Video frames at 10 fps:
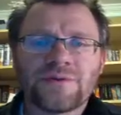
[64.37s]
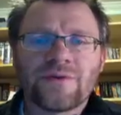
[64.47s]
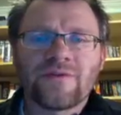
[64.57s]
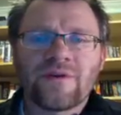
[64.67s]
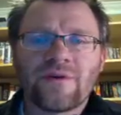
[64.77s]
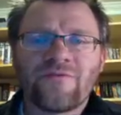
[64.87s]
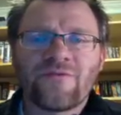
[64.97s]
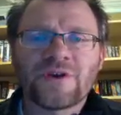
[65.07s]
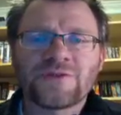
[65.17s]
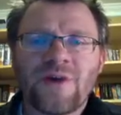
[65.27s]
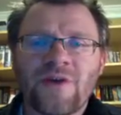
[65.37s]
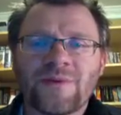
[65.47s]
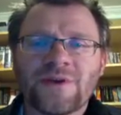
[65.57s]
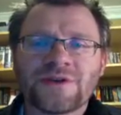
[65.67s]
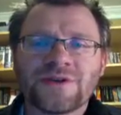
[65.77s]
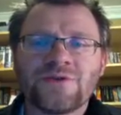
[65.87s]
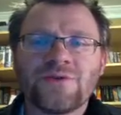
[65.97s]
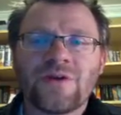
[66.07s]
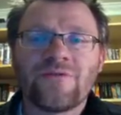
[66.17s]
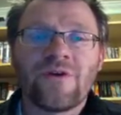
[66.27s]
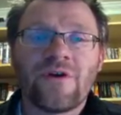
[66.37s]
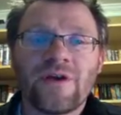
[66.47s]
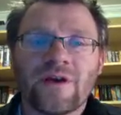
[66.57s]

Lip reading: was a French mathematician who at a very